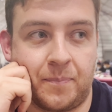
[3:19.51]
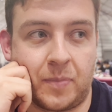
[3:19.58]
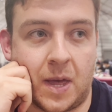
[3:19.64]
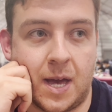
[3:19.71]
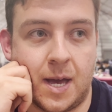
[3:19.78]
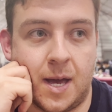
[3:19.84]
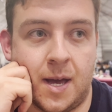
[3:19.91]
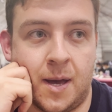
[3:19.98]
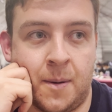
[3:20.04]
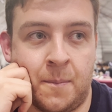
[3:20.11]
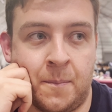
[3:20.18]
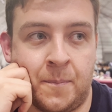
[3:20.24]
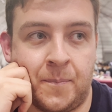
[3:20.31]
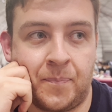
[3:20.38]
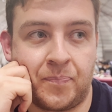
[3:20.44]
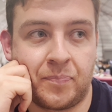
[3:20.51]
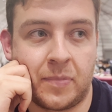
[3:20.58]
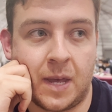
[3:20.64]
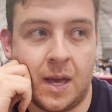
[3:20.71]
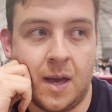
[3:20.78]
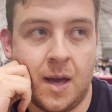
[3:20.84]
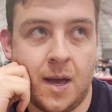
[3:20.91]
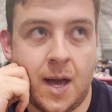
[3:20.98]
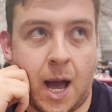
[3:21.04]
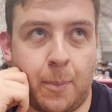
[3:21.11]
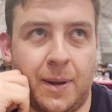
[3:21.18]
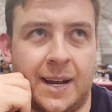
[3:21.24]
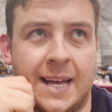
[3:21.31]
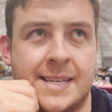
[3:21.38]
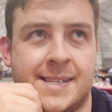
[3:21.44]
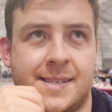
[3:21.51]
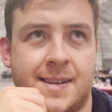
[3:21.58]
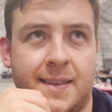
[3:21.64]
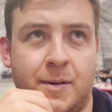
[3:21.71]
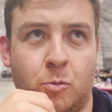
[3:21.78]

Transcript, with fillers: Um, I played against